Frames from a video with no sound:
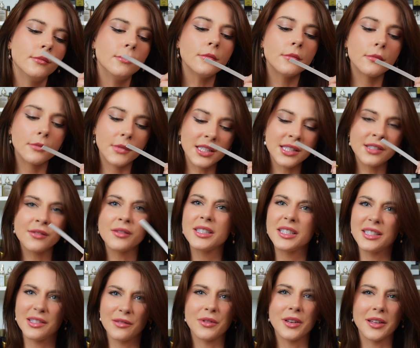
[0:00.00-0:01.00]
Hmm, this one
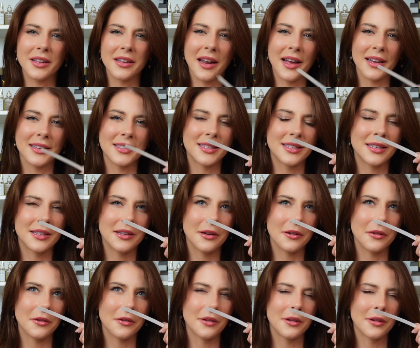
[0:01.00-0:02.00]
is really nice
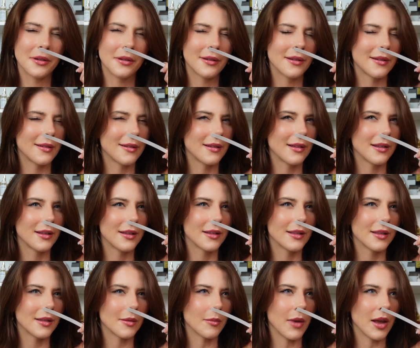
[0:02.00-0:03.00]
too.
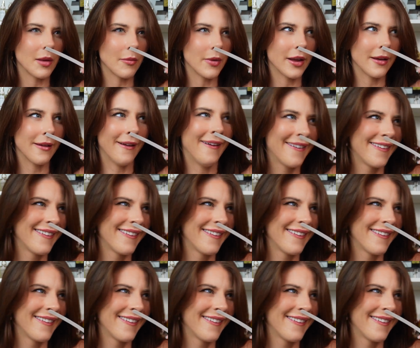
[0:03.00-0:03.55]
Maybe.